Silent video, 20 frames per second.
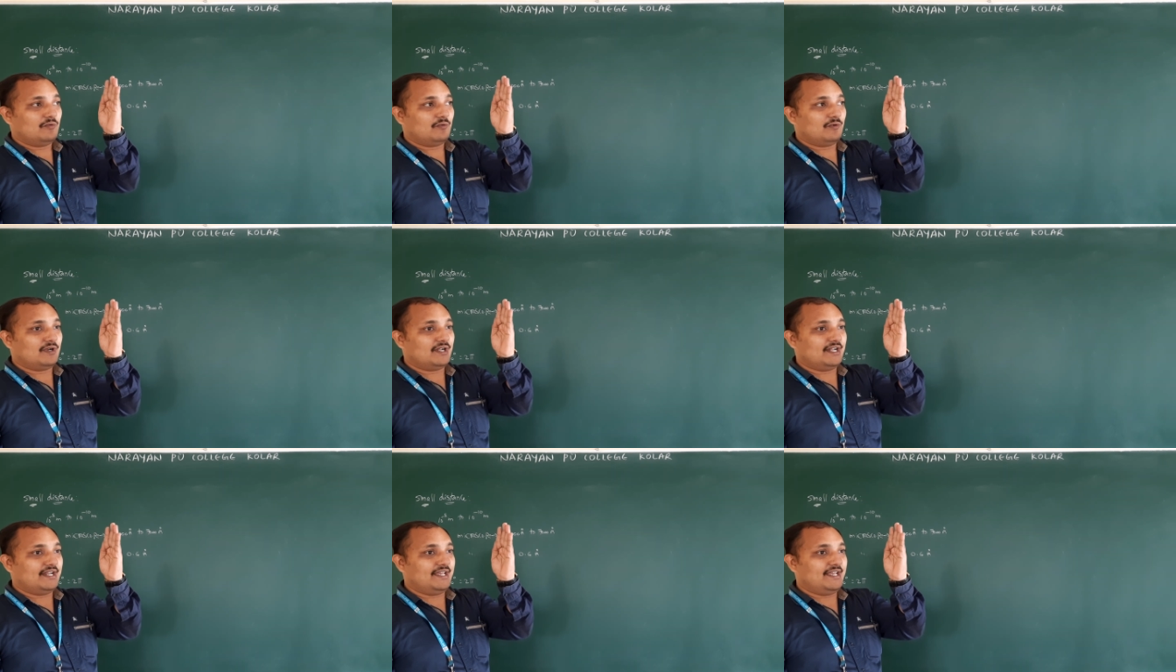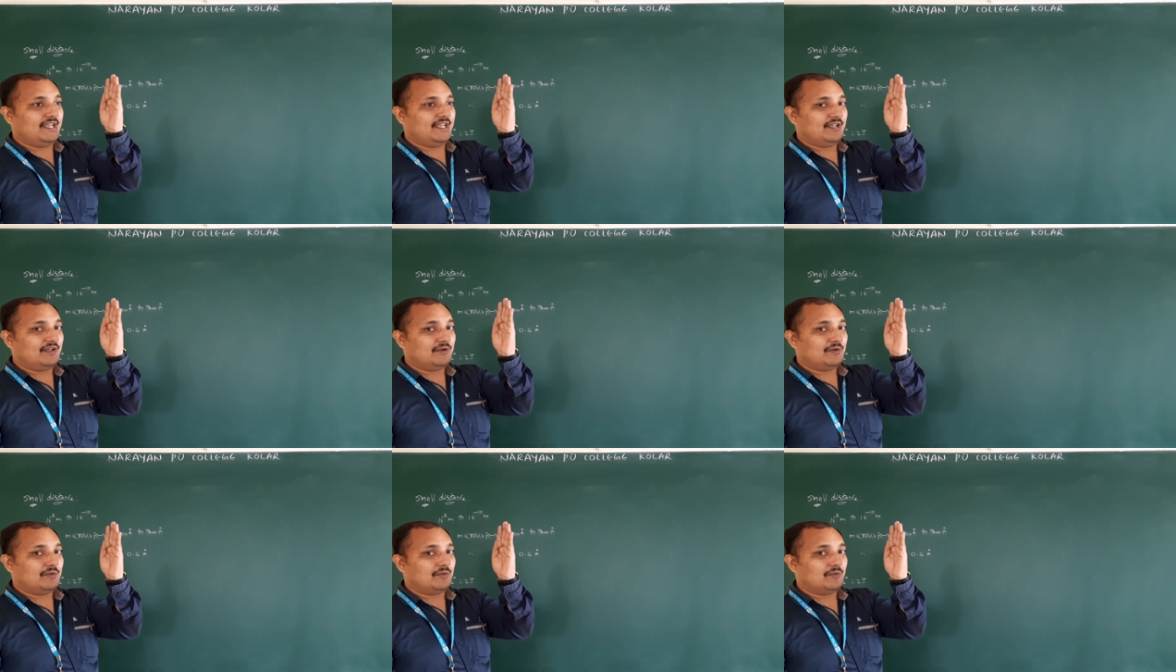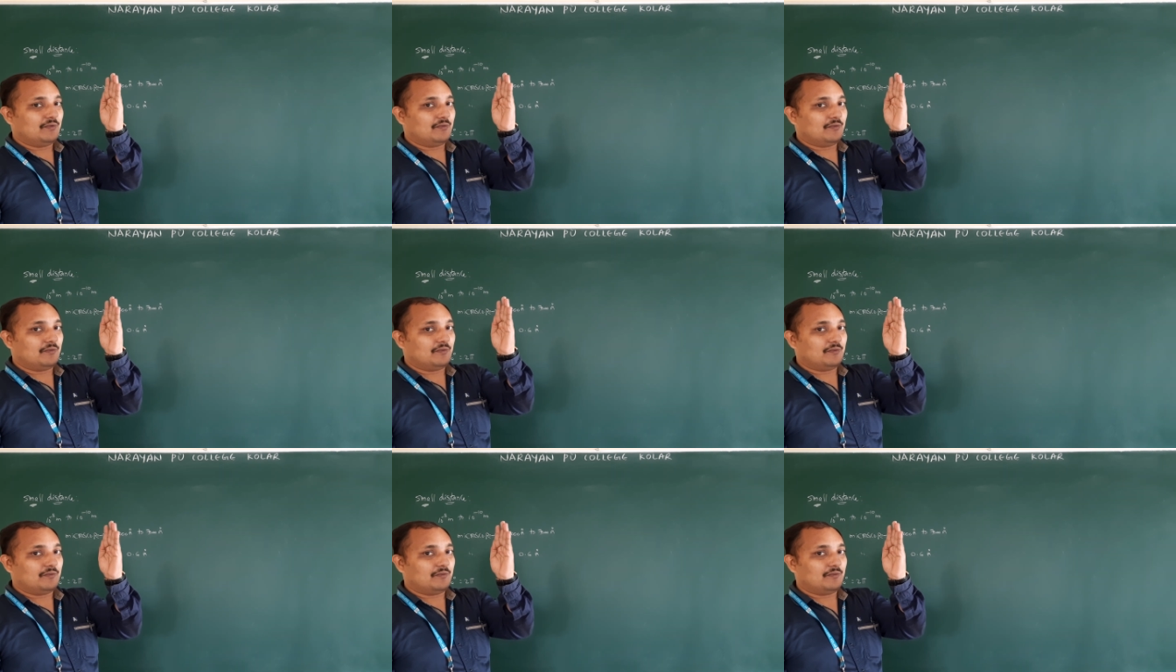Only
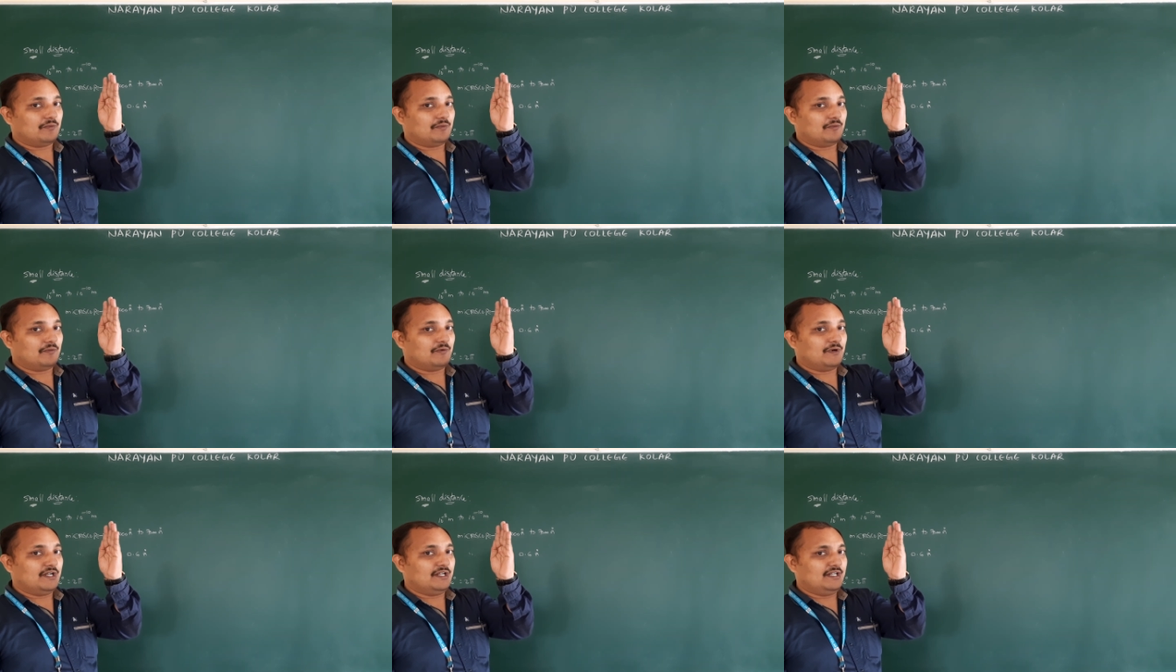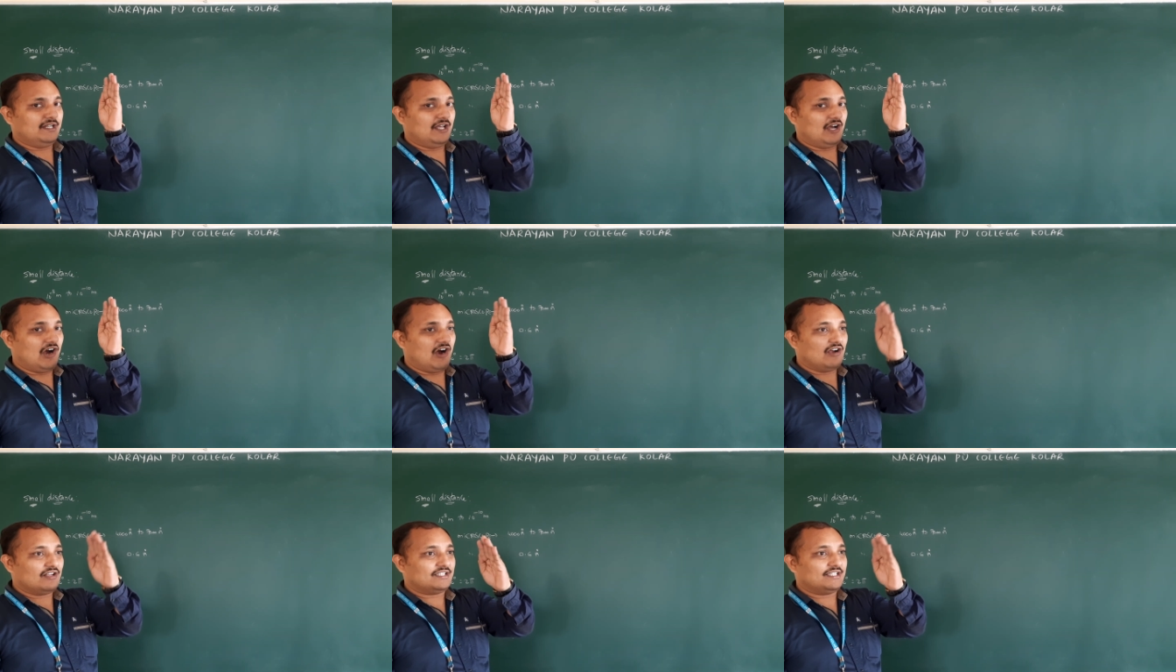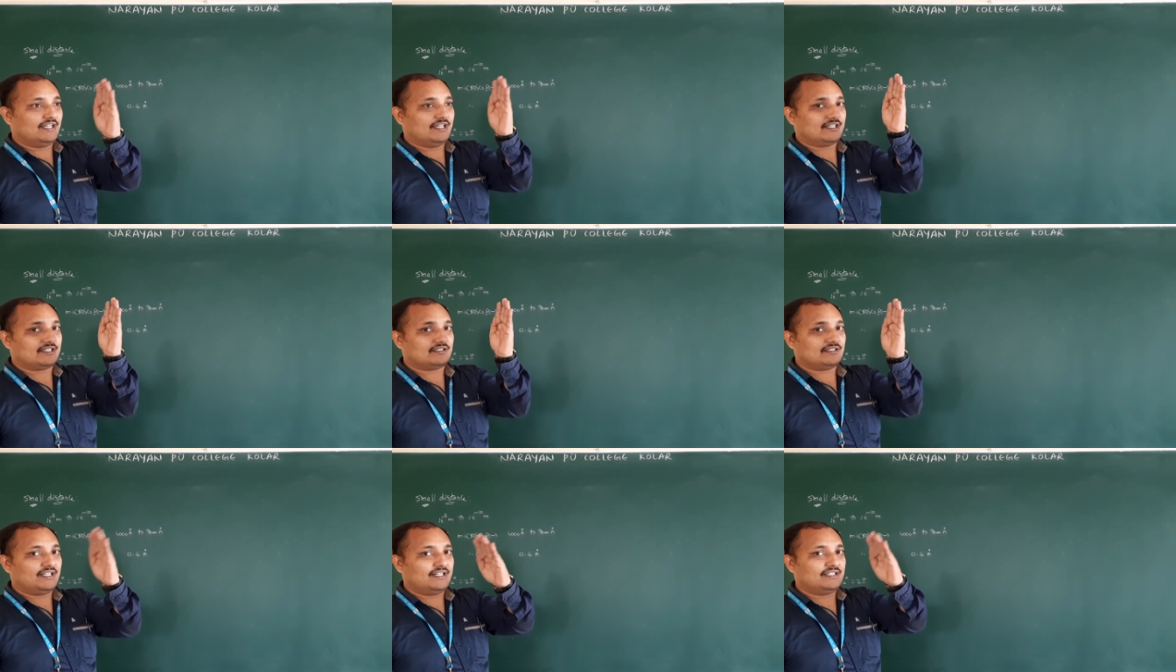one oscillation.